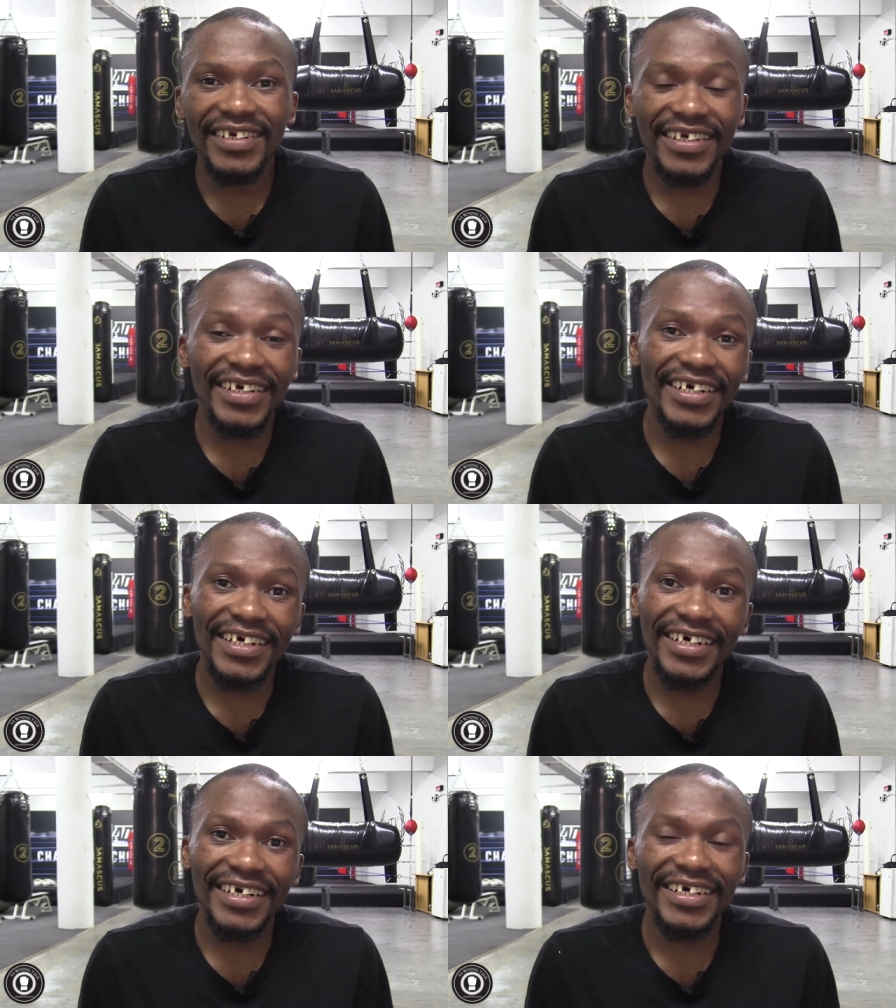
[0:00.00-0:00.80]

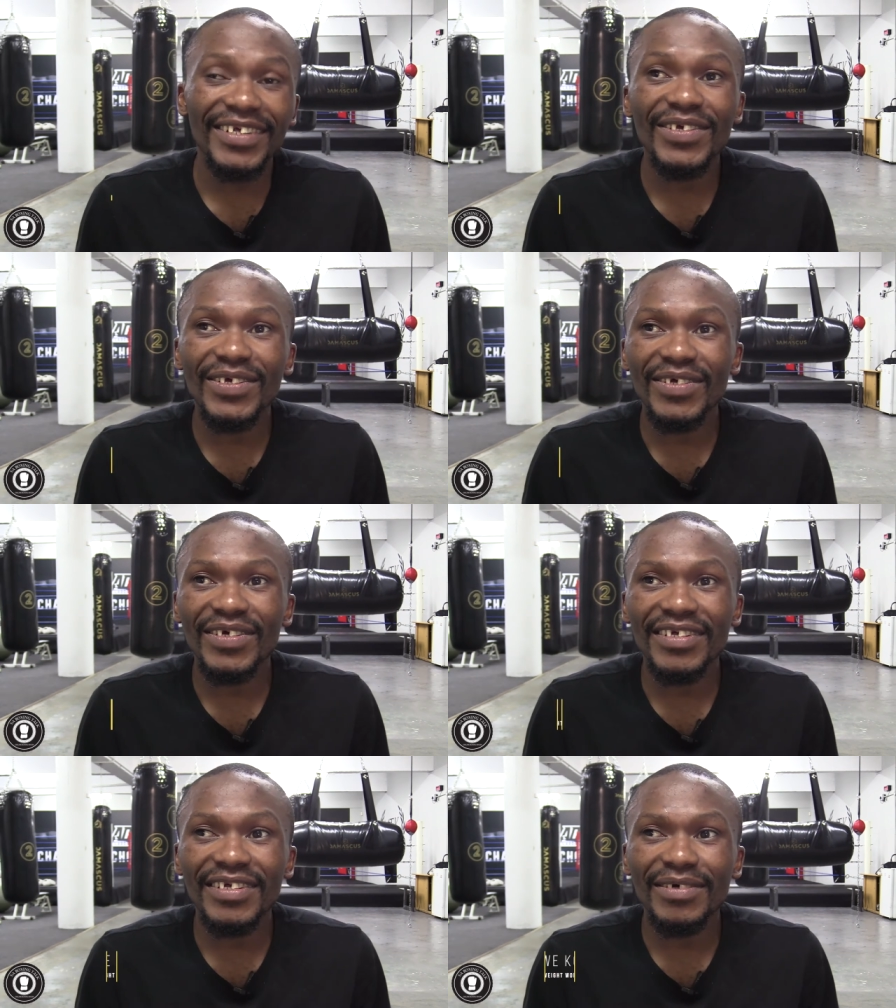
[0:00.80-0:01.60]
Yeah,
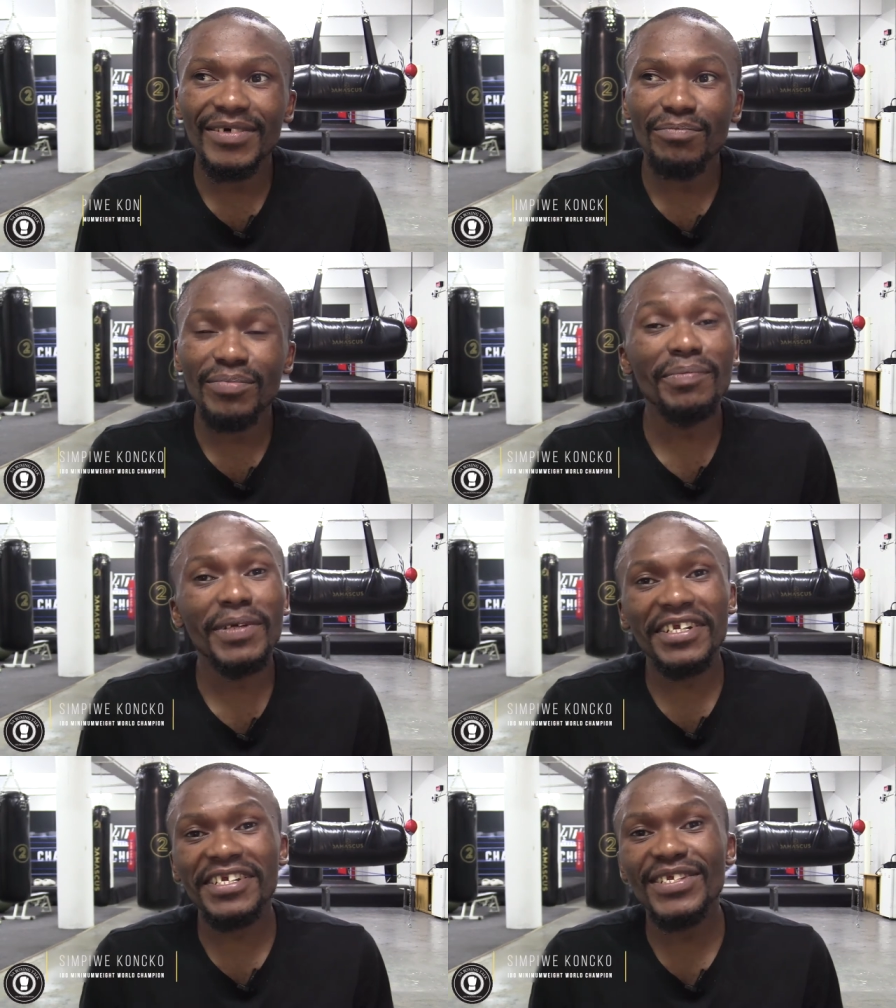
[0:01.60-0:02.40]

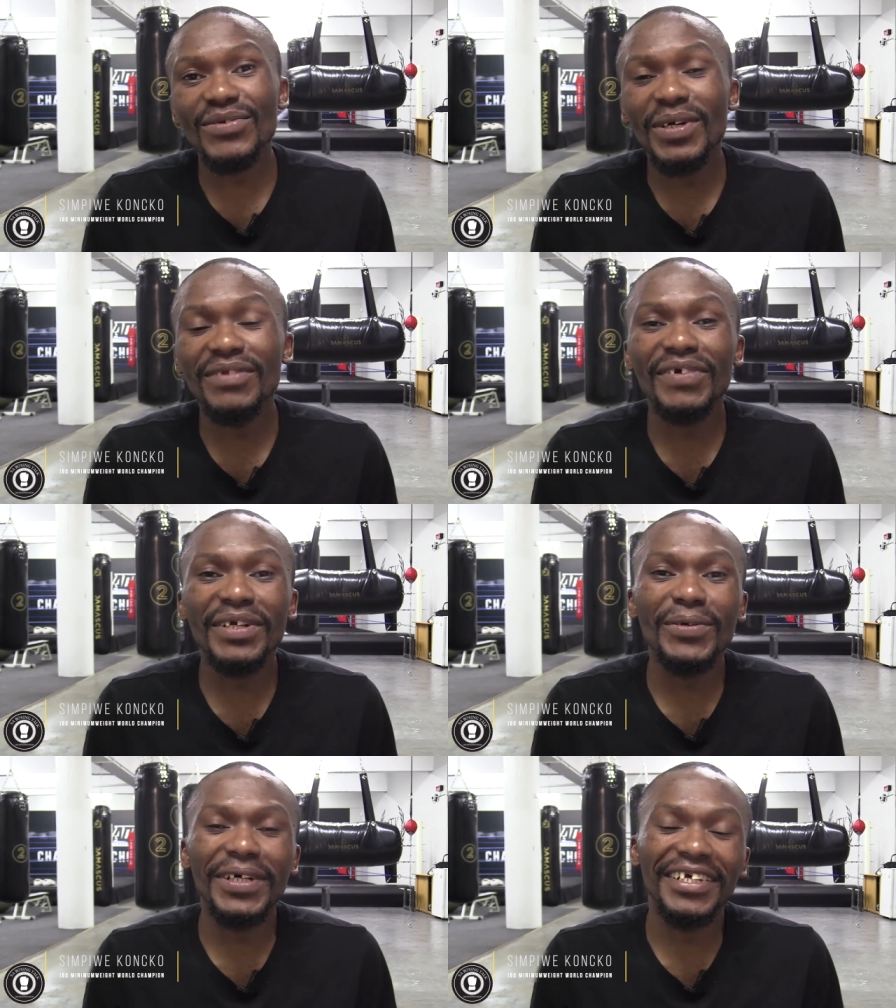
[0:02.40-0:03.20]
preparations went
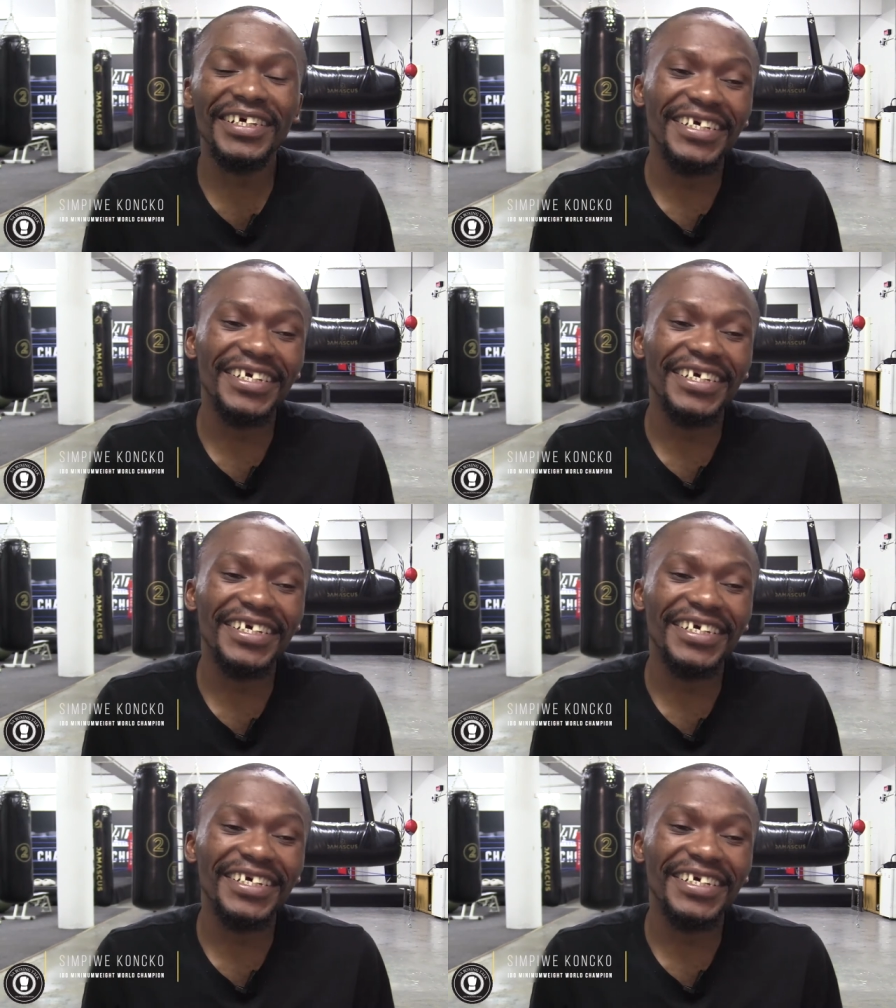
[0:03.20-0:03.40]
very well.